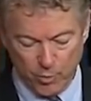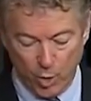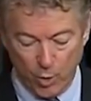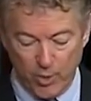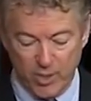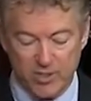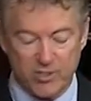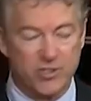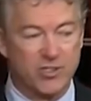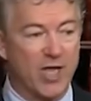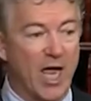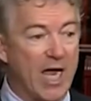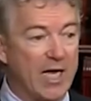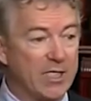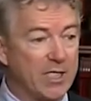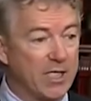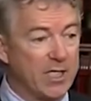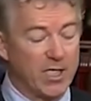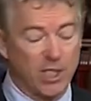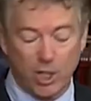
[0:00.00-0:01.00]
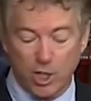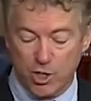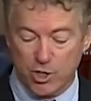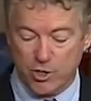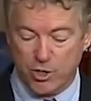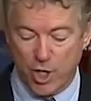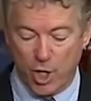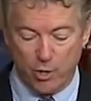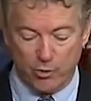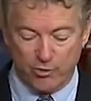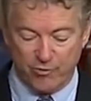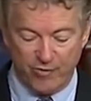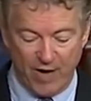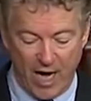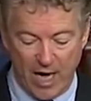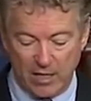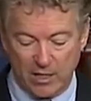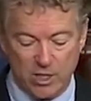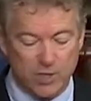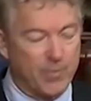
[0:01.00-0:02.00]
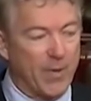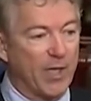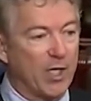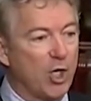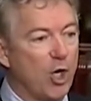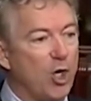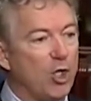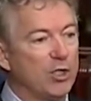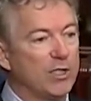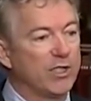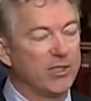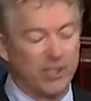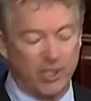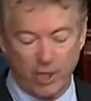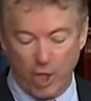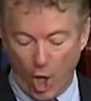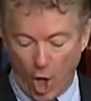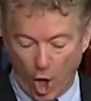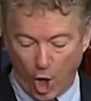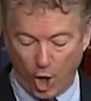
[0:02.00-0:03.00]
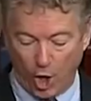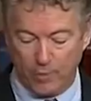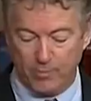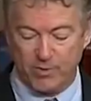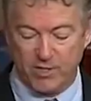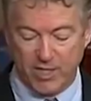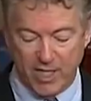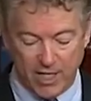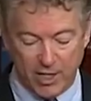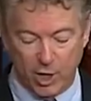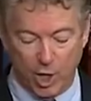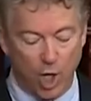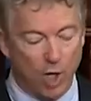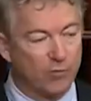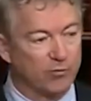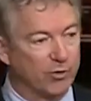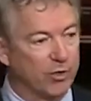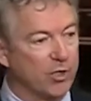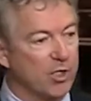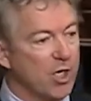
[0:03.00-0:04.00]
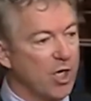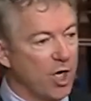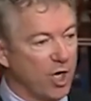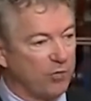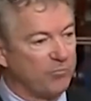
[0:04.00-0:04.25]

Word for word: who incited and condoned violence by calling the armed takeover